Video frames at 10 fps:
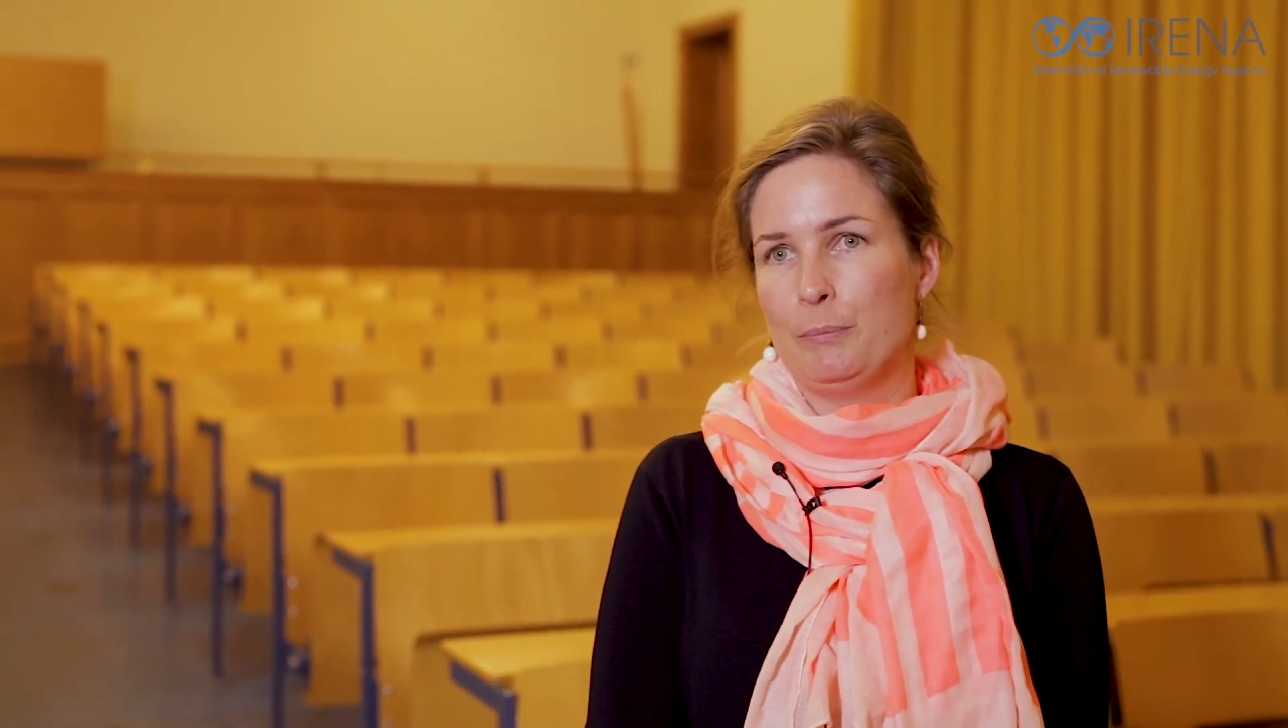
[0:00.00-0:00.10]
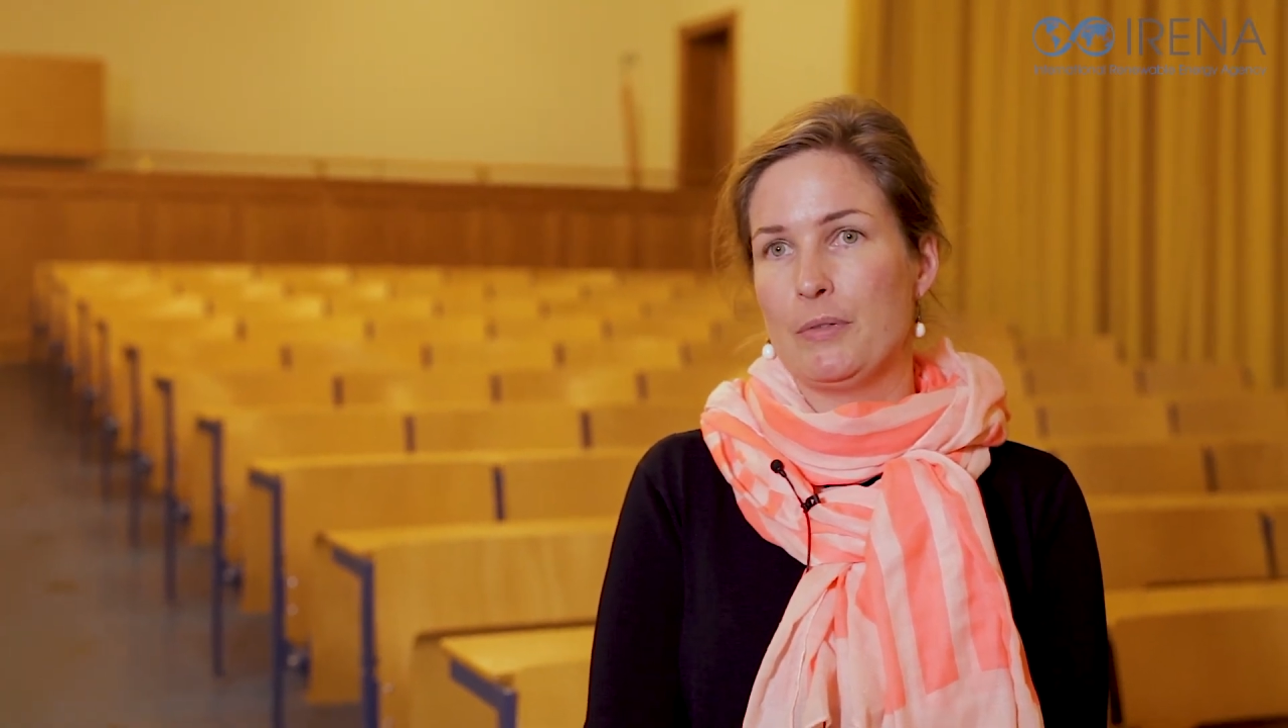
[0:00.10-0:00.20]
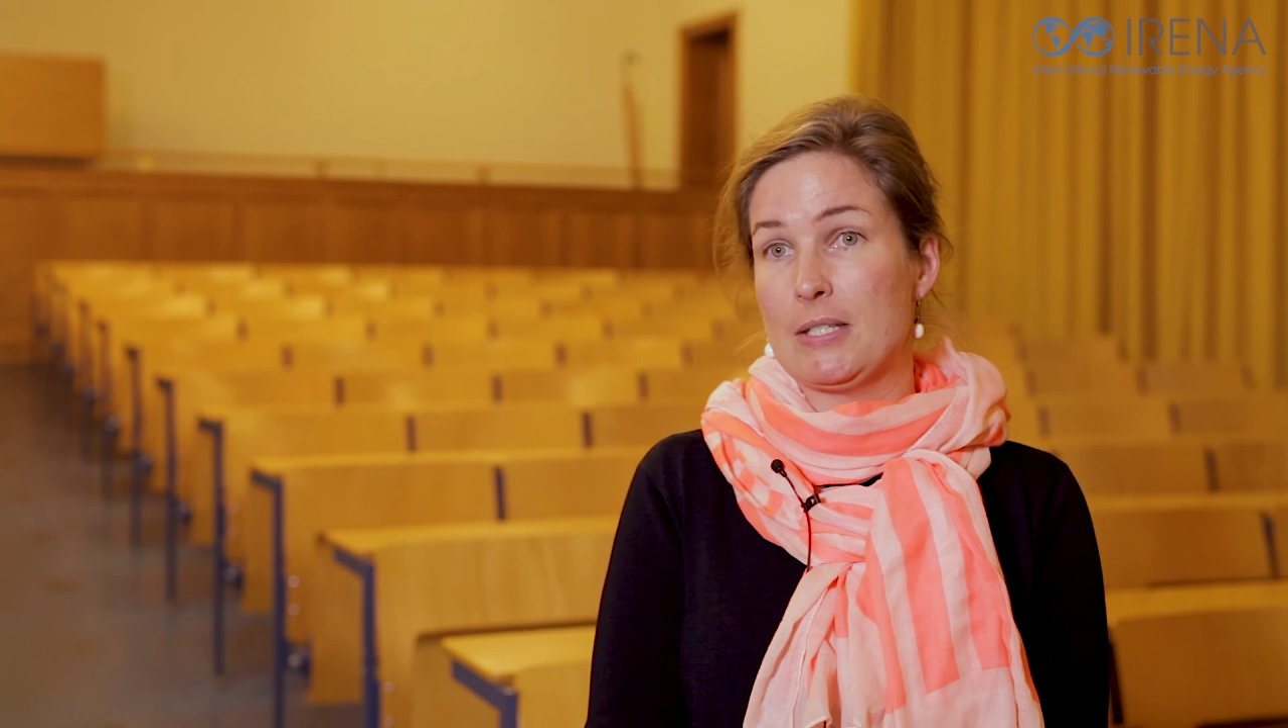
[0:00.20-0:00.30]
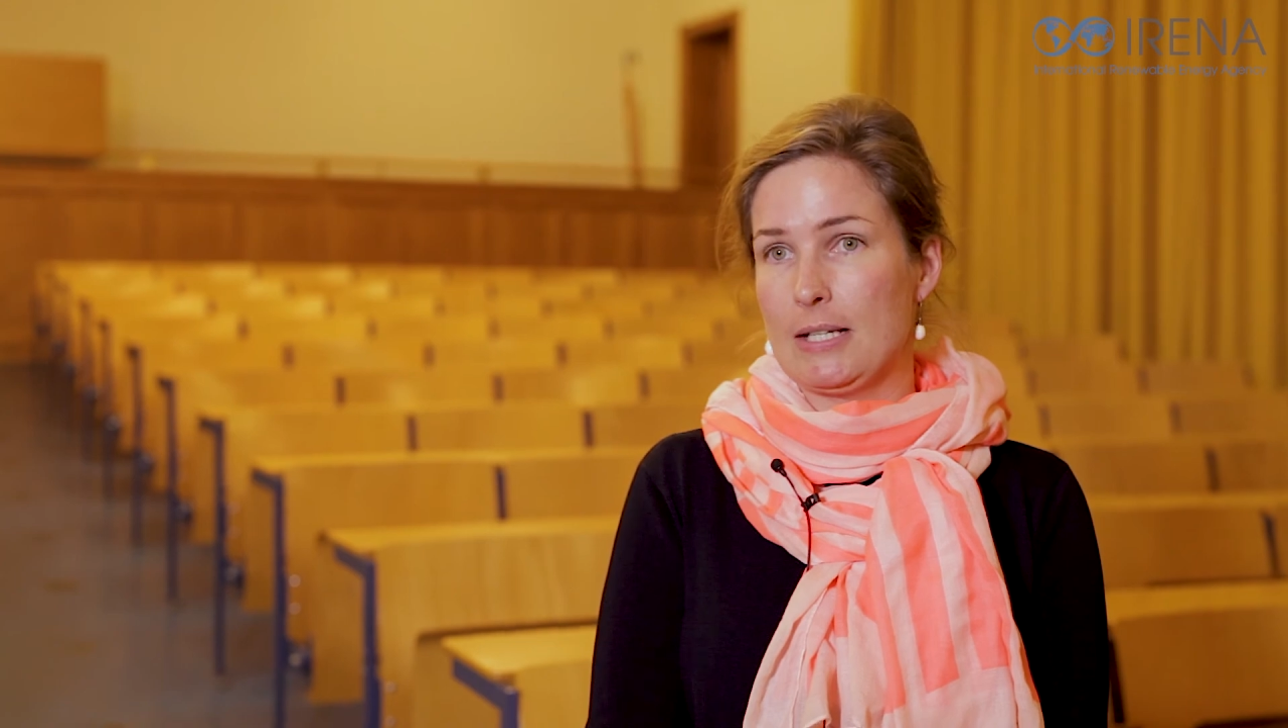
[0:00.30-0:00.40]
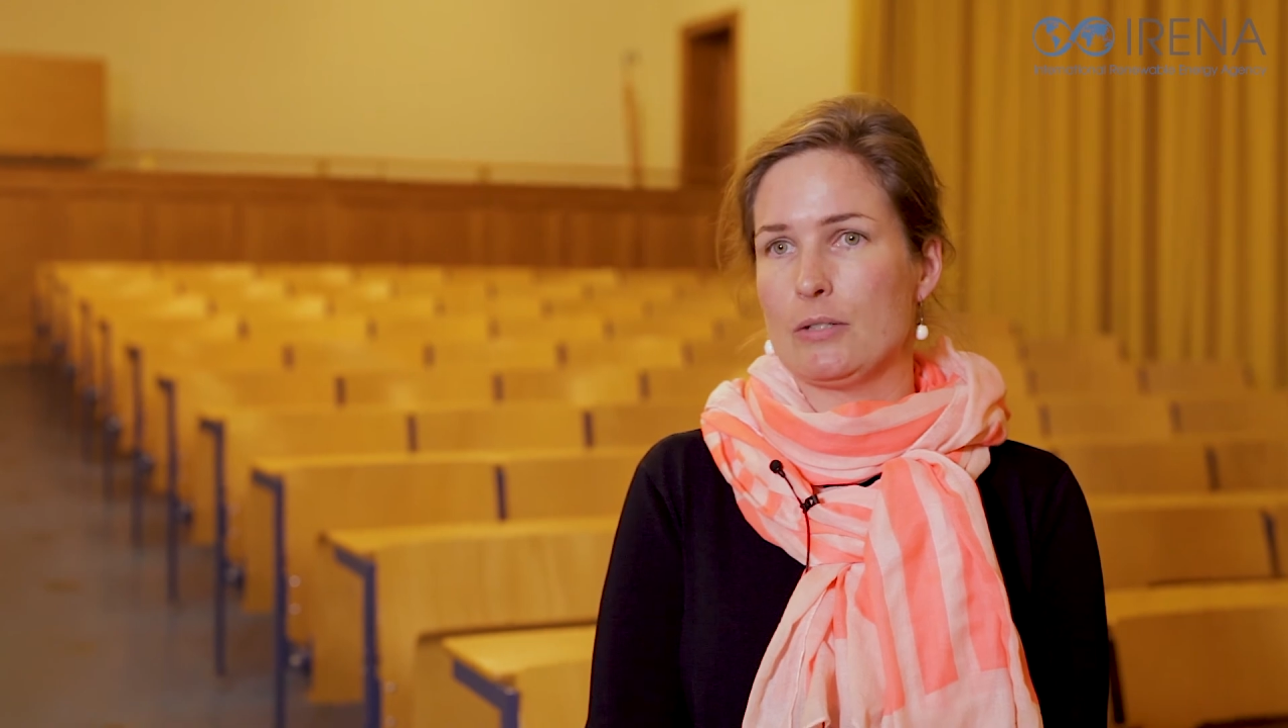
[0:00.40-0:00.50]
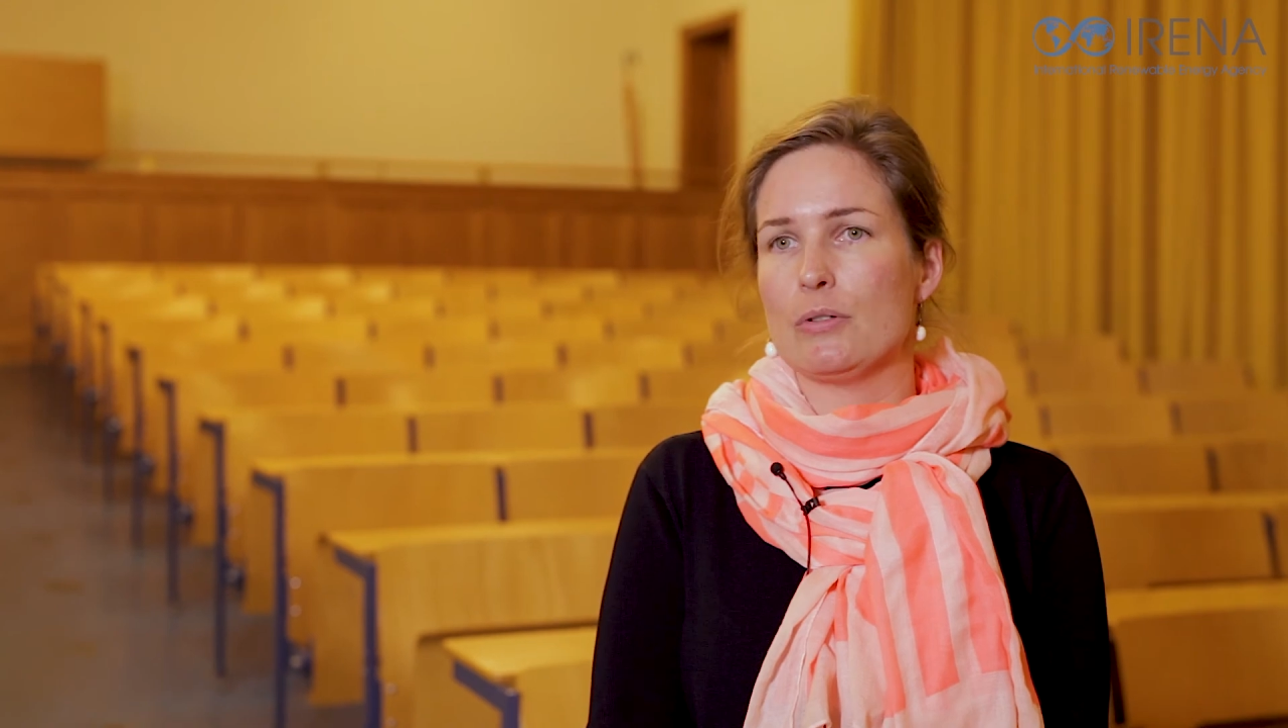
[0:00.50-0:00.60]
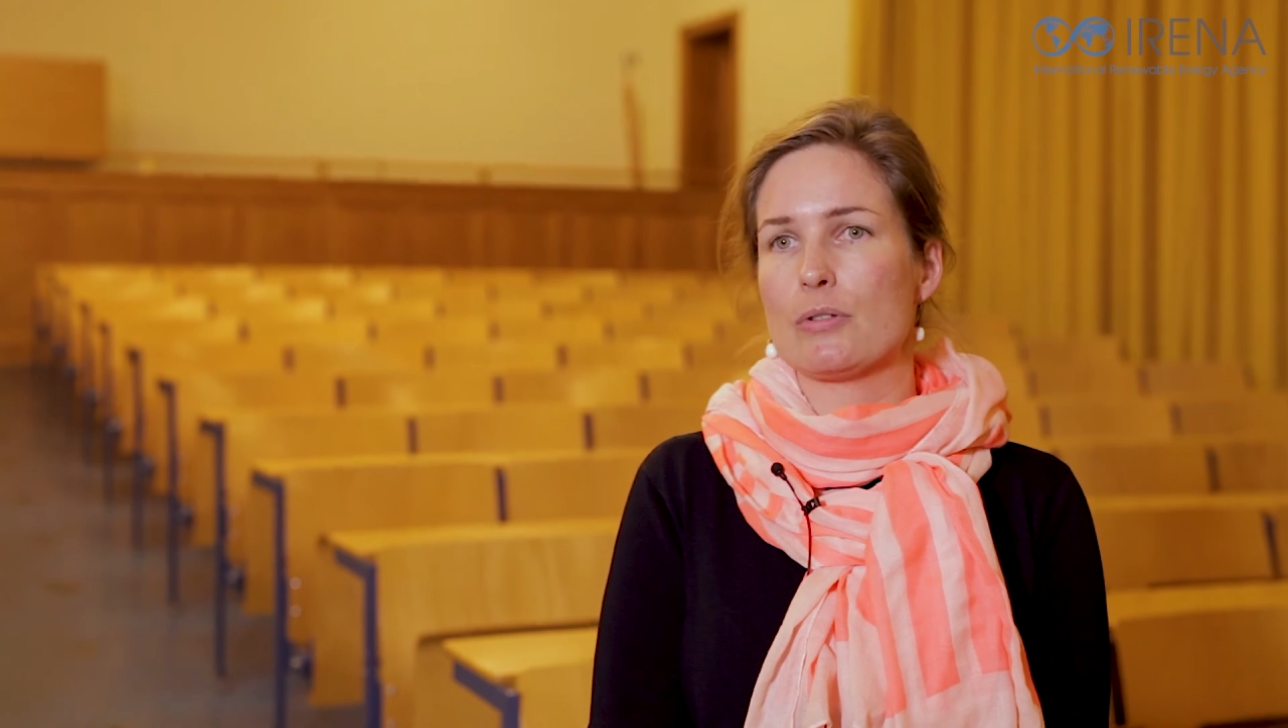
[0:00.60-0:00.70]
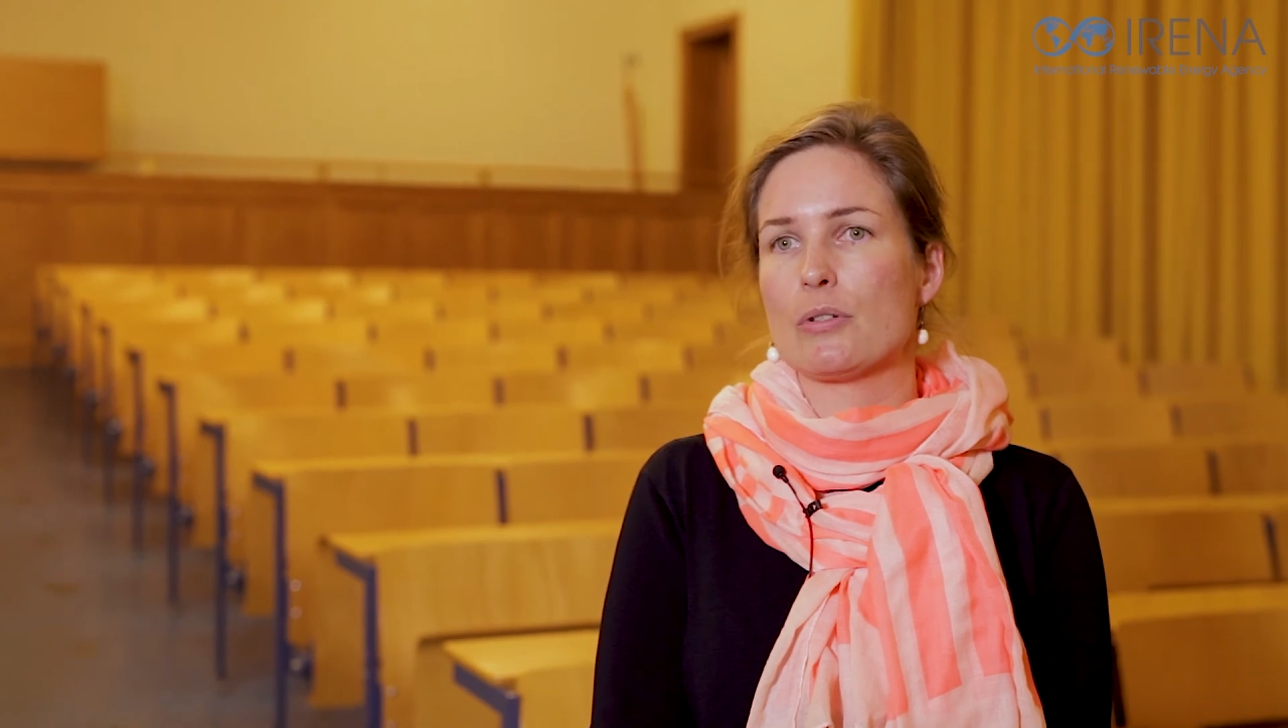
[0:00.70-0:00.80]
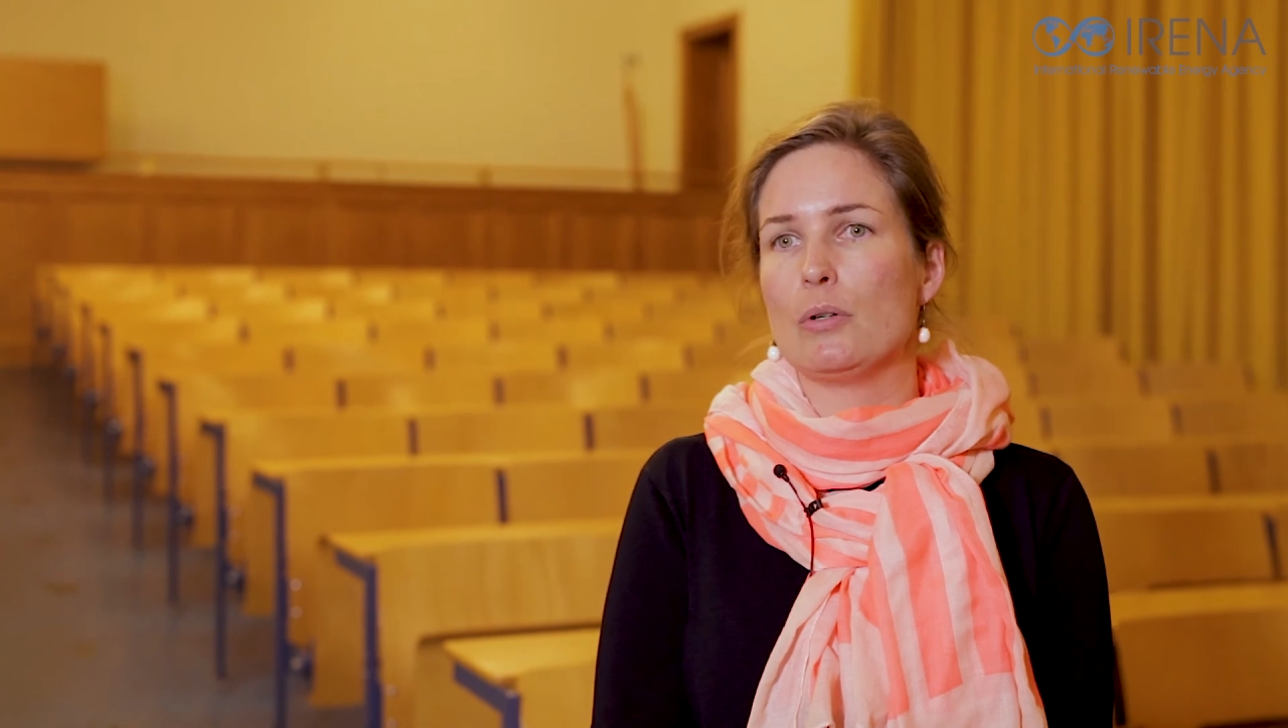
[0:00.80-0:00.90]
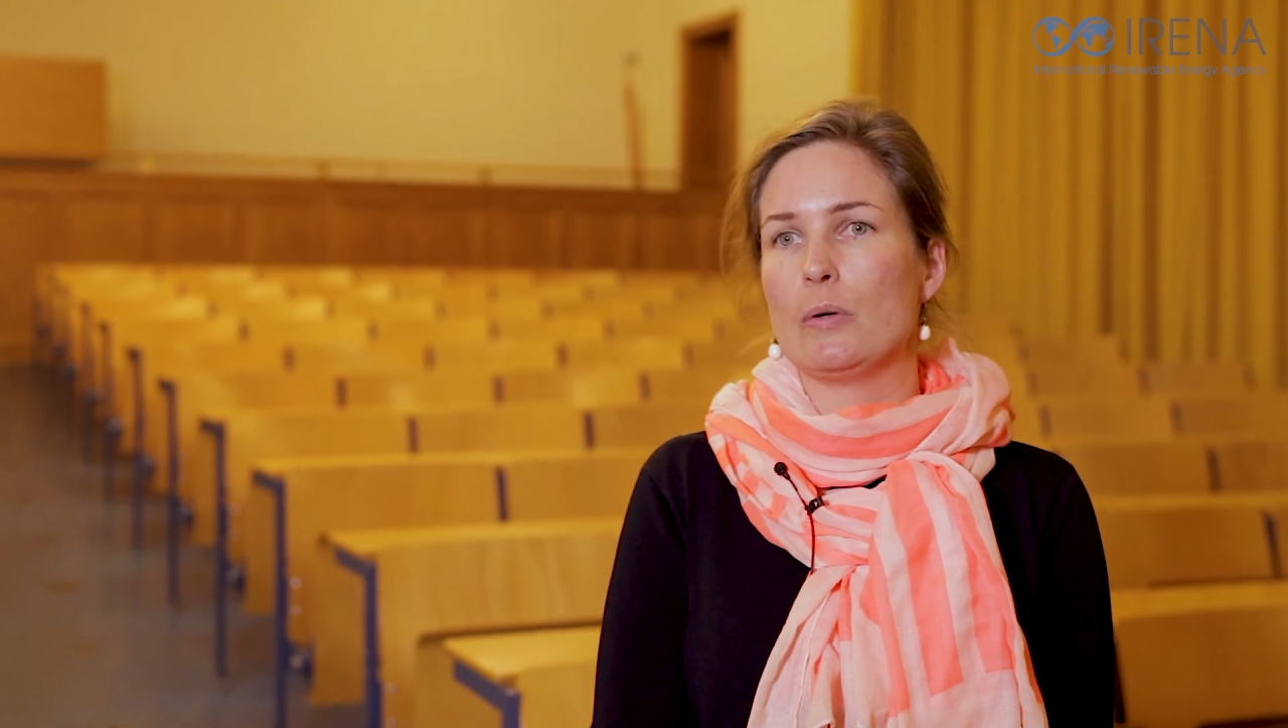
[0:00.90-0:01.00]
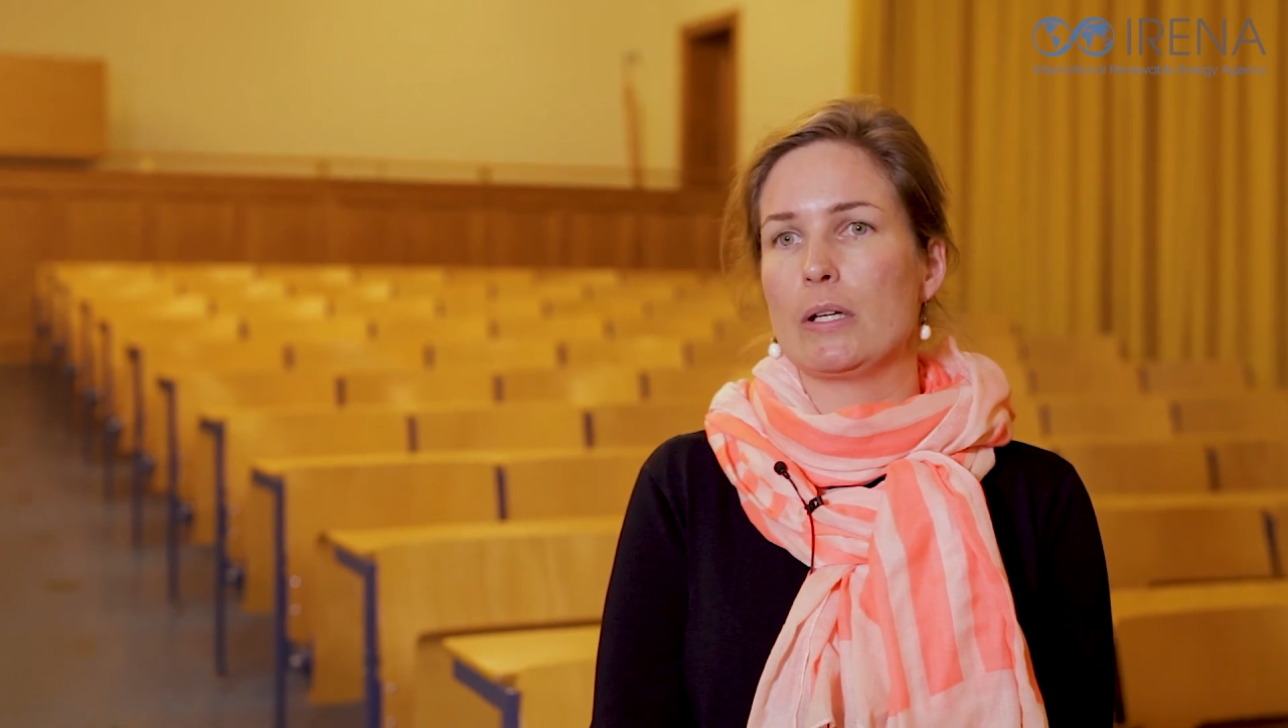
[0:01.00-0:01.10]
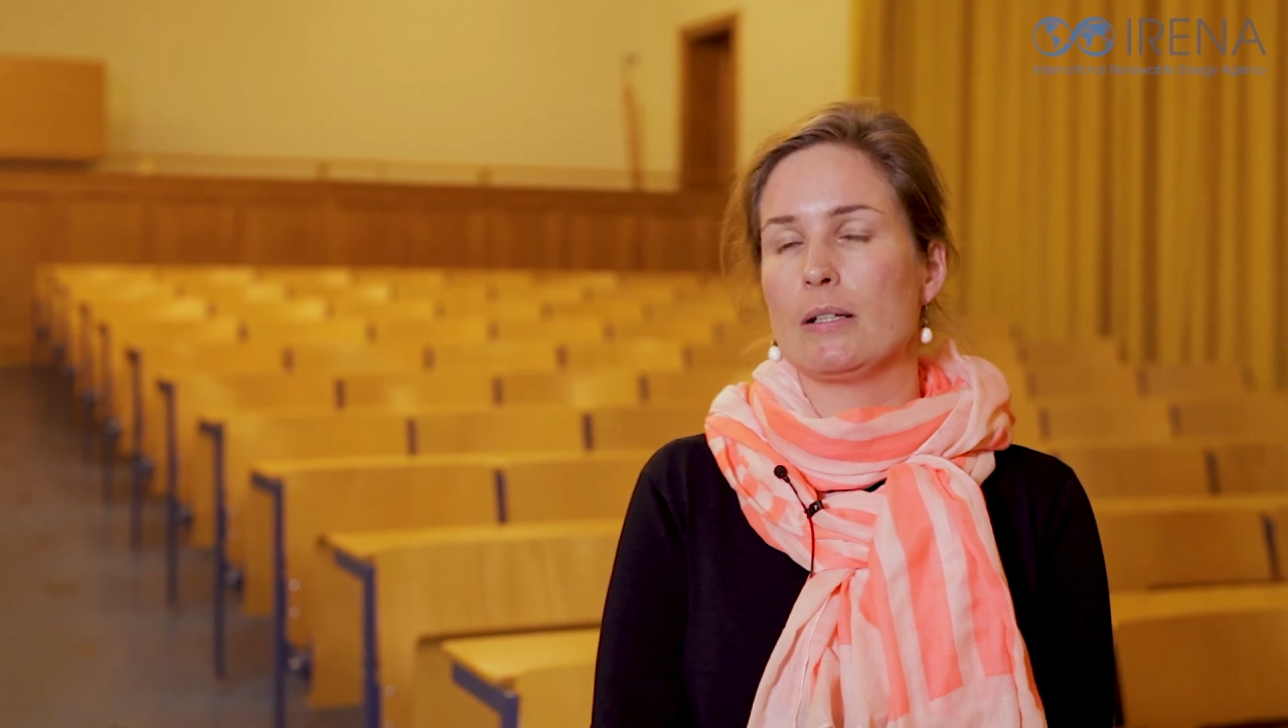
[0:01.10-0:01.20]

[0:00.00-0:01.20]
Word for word: the sector is going.